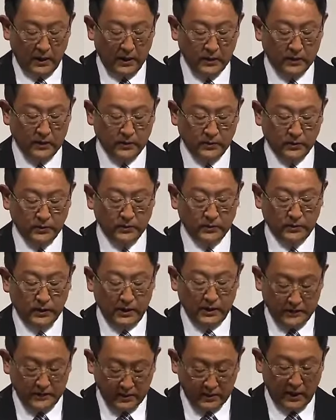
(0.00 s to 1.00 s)
there are many
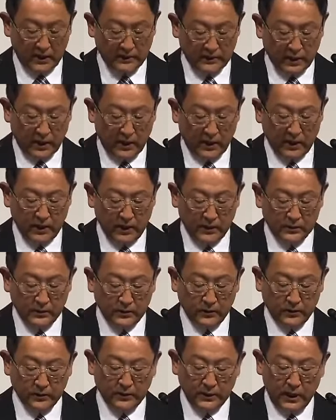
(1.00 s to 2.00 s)
challenges.
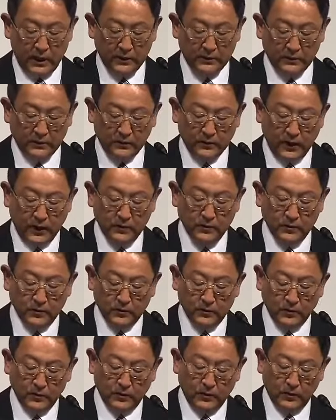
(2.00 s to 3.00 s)
Existing battery
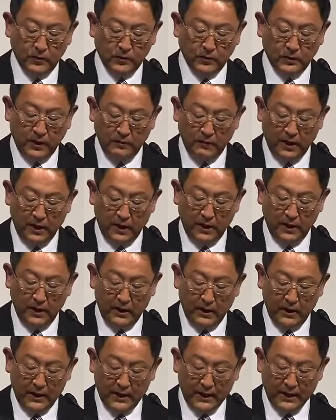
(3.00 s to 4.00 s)
companies, uh,
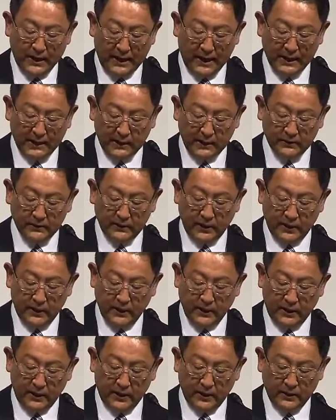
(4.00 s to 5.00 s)
automotive
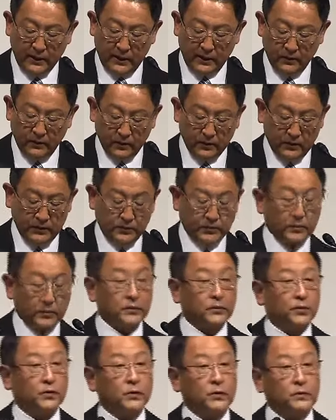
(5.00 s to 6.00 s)
companies uh, cannot
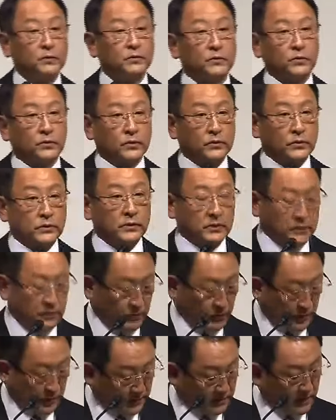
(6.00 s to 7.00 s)
solve uh, all
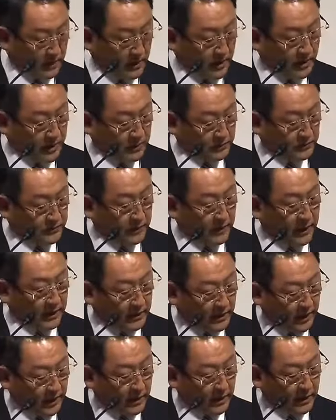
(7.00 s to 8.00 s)
the problems um,
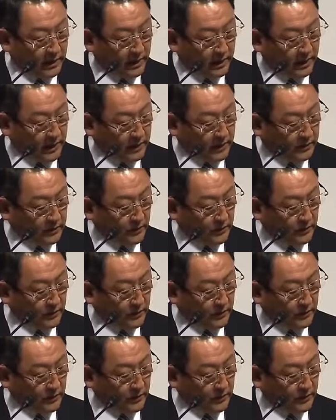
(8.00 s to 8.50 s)
themselves.